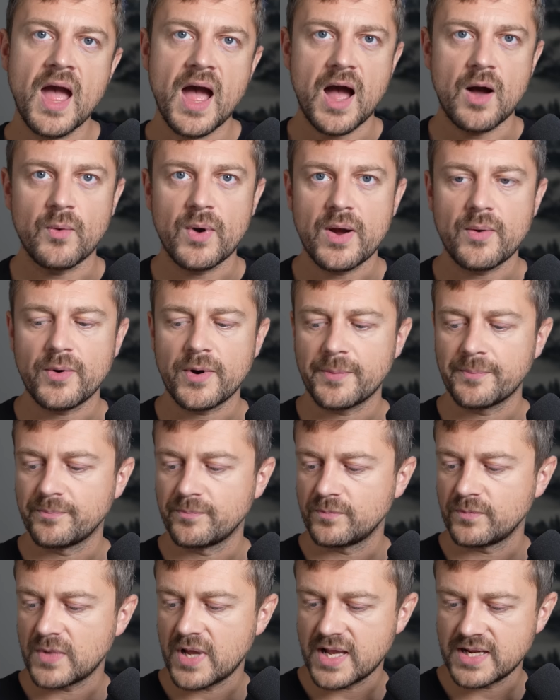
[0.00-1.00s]
However,
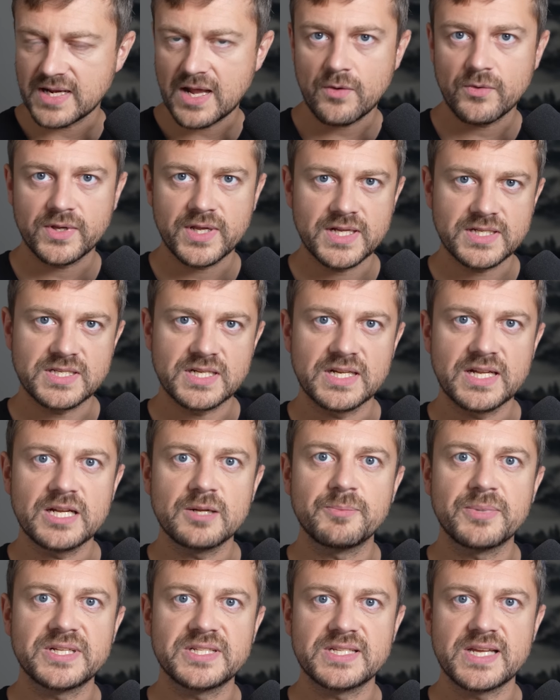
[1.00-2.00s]
and now it gets a
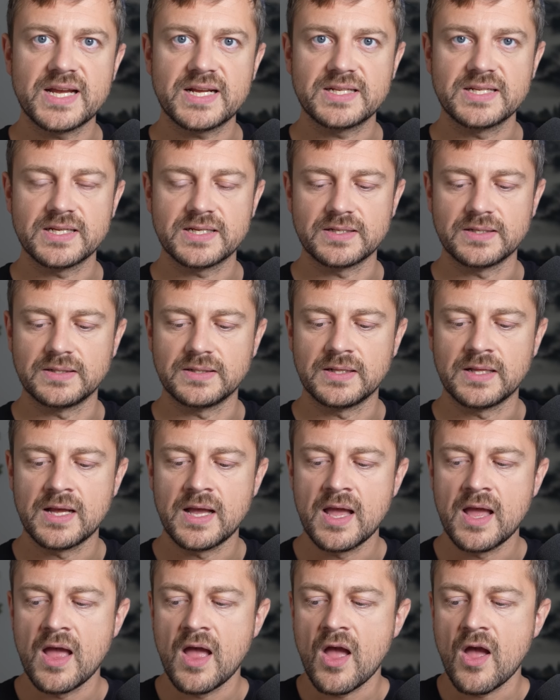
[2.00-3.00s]
little bit technical,
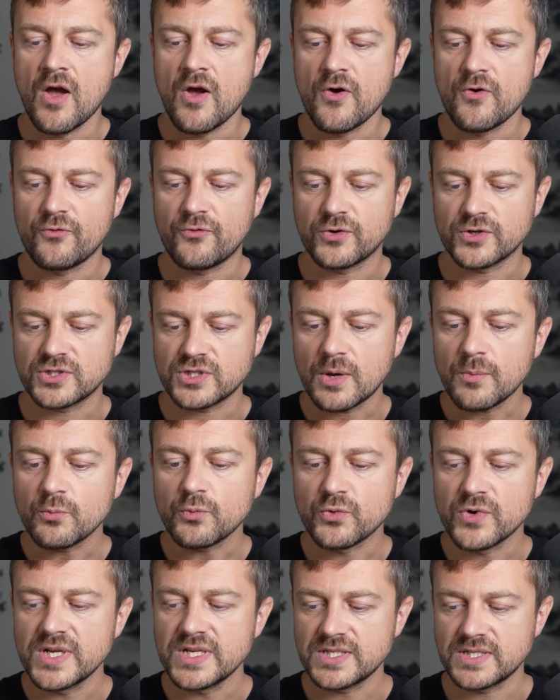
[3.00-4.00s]
for some
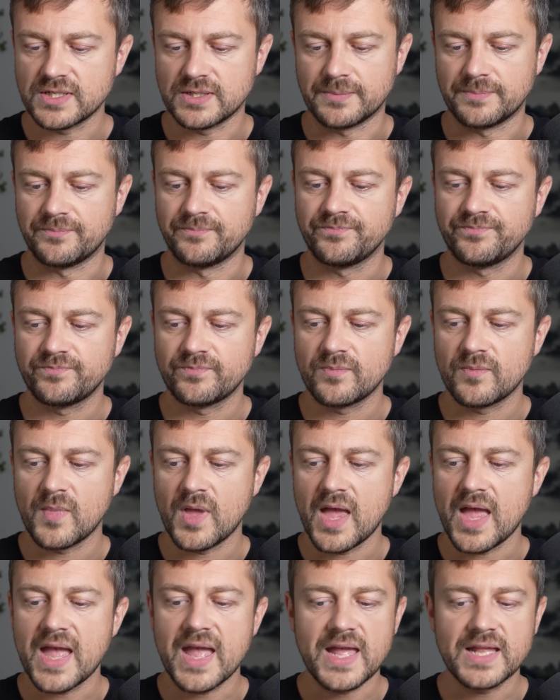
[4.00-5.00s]
reason,
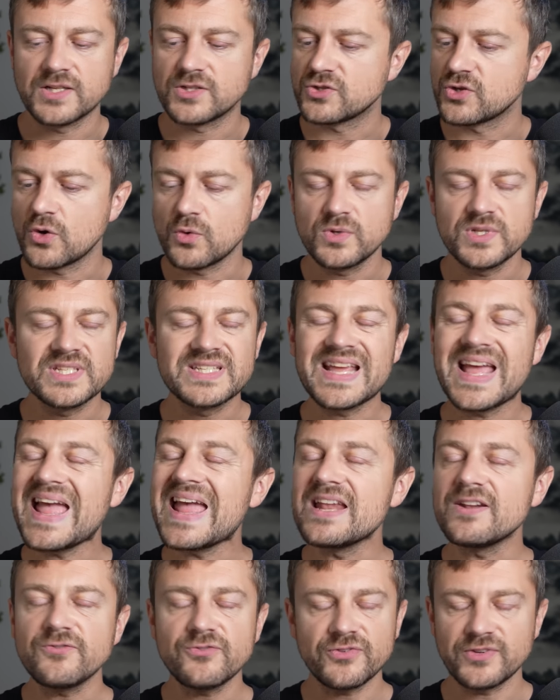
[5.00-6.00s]
in Sony's
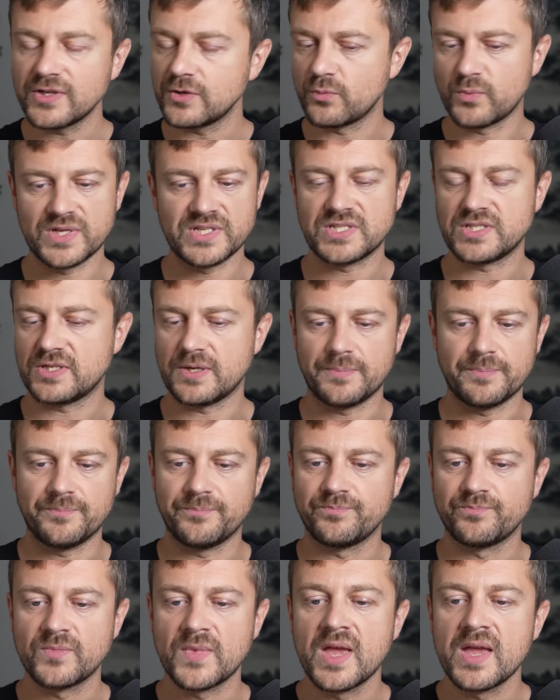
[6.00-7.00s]
infinite wisdom,
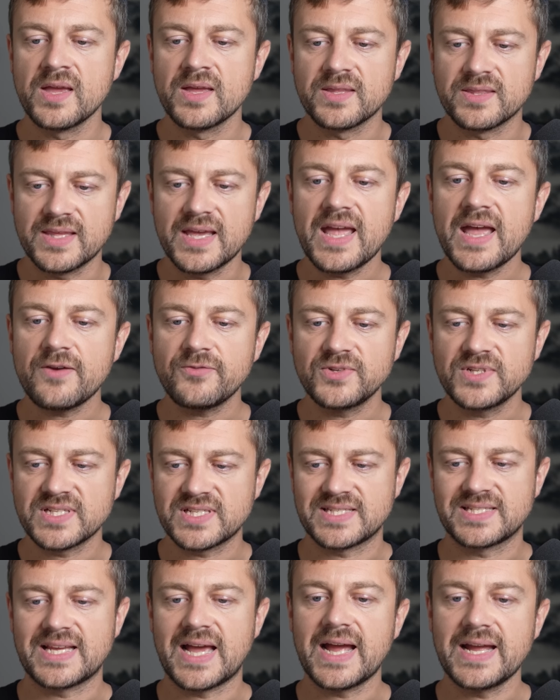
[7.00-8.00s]
they have
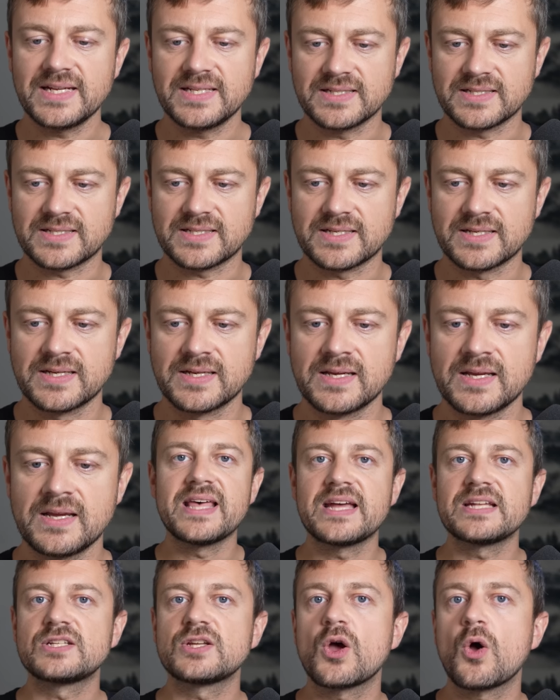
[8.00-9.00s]
decided
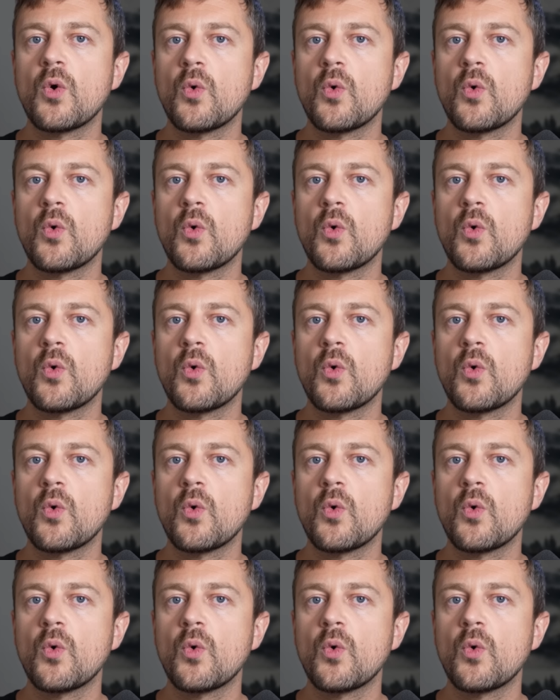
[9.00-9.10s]
that